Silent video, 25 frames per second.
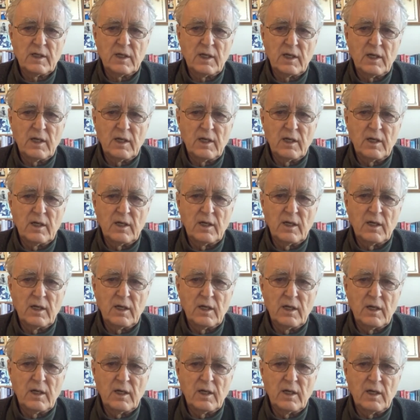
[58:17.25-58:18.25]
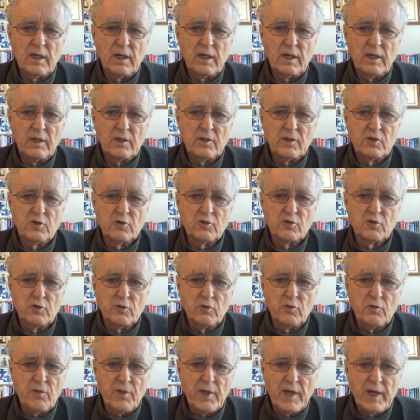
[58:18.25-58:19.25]
to
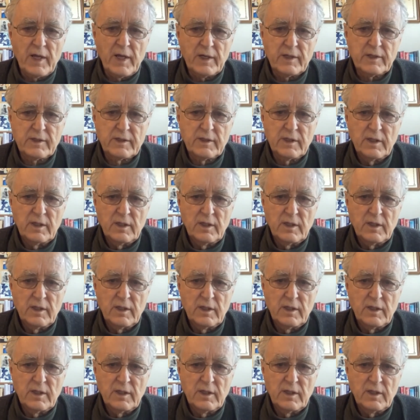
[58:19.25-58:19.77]
do that,